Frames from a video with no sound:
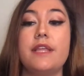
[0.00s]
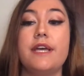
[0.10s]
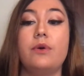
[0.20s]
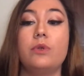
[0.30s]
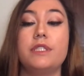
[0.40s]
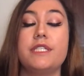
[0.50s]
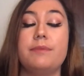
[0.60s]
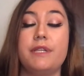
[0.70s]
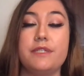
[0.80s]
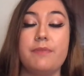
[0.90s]
that older
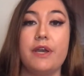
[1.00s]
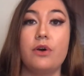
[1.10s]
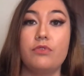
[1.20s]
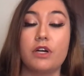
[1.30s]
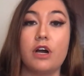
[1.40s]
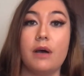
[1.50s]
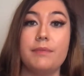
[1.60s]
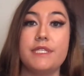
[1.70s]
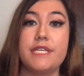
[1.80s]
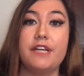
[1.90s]
siblings may
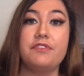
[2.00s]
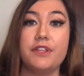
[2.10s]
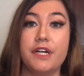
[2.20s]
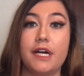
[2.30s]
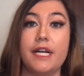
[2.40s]
overcompensate for their